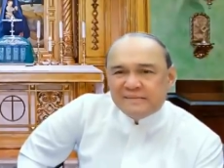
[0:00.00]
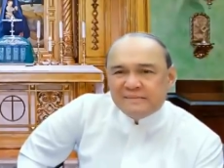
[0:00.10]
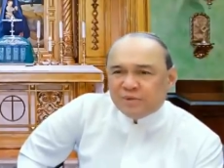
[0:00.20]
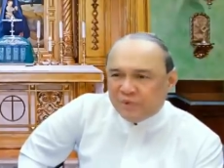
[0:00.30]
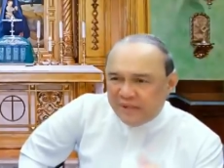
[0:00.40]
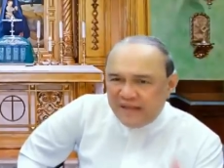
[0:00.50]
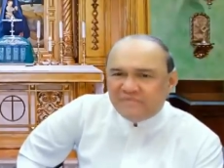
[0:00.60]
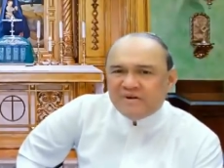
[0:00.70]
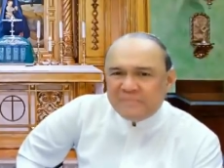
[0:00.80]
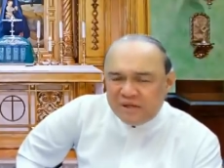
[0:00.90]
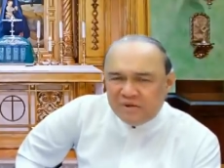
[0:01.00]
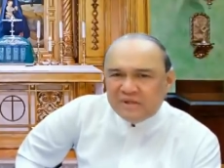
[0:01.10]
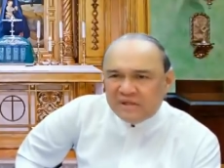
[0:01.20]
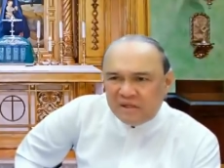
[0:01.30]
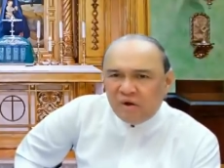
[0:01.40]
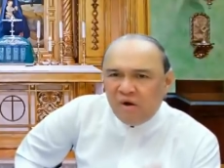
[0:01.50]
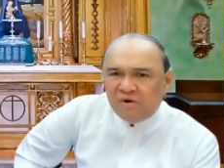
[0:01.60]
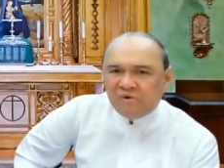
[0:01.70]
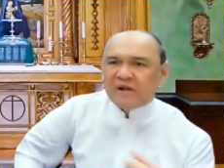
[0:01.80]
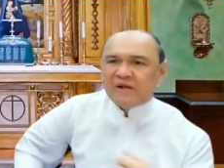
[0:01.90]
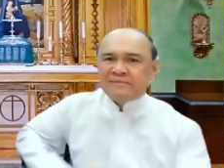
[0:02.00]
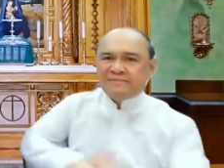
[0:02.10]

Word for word: but will never be good in the long run.